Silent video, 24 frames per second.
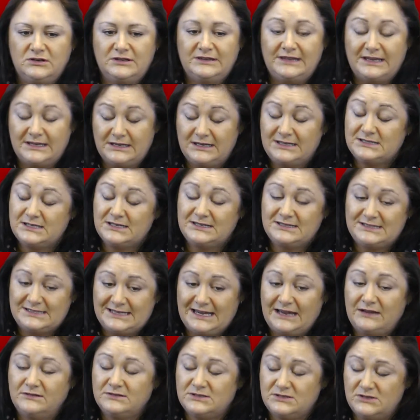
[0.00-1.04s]
It
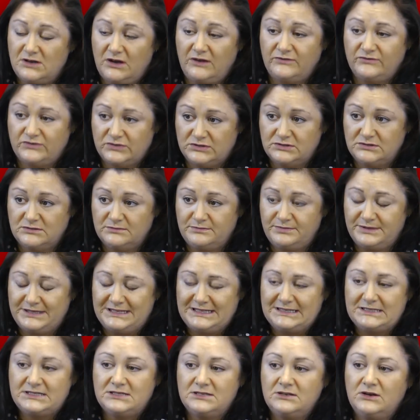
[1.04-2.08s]
sounds novel, but
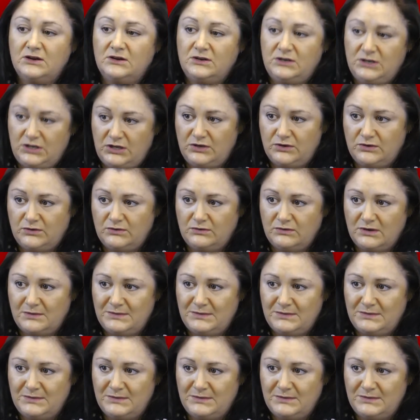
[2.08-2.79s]
it's not new.